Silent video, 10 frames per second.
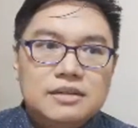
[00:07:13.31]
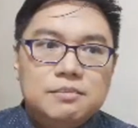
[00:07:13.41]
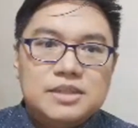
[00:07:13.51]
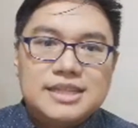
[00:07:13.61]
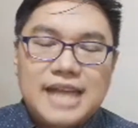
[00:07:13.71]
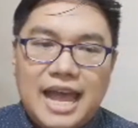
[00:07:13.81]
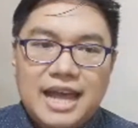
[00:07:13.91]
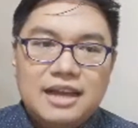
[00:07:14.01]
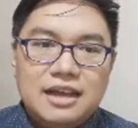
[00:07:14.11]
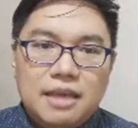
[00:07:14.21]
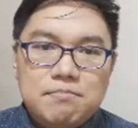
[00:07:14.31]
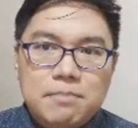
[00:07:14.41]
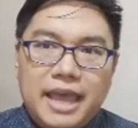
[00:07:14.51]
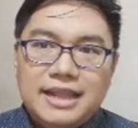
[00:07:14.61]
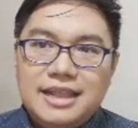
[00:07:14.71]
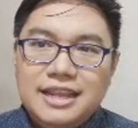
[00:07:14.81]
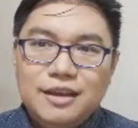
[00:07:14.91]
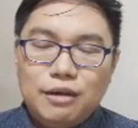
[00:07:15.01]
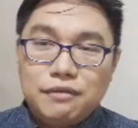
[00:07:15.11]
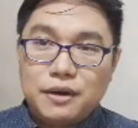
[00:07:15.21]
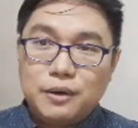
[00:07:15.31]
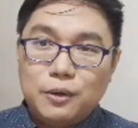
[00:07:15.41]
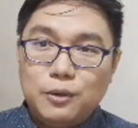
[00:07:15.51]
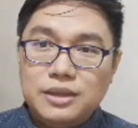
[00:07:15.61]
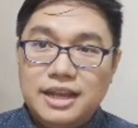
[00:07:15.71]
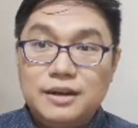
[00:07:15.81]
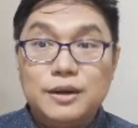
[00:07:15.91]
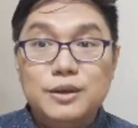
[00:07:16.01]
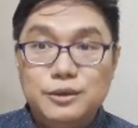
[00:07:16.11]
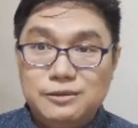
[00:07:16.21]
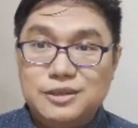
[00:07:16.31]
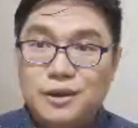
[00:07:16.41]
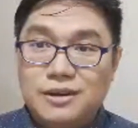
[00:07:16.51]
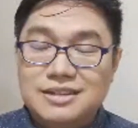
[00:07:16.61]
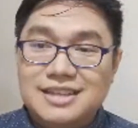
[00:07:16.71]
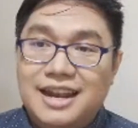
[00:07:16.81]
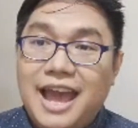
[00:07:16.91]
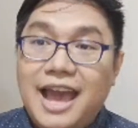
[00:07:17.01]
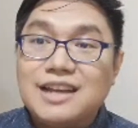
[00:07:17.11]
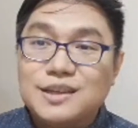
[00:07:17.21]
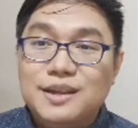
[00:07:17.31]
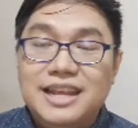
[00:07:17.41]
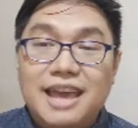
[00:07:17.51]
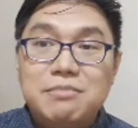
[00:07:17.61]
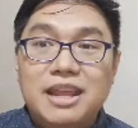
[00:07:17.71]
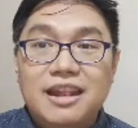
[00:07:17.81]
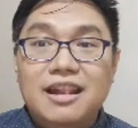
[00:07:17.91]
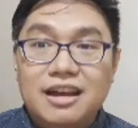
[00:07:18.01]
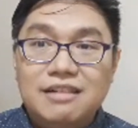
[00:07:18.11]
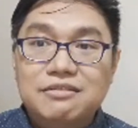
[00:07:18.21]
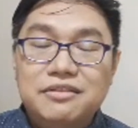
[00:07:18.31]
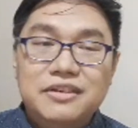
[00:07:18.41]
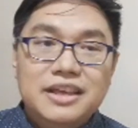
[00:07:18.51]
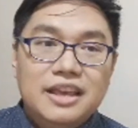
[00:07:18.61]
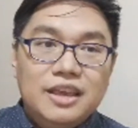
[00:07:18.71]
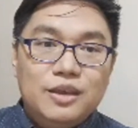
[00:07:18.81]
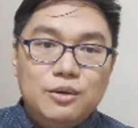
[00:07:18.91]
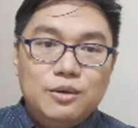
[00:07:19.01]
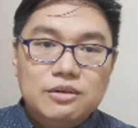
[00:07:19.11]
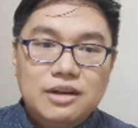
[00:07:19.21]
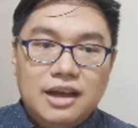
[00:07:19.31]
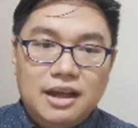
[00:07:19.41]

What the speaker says: sang a medley of her old and her new songs, and I actually am in love yung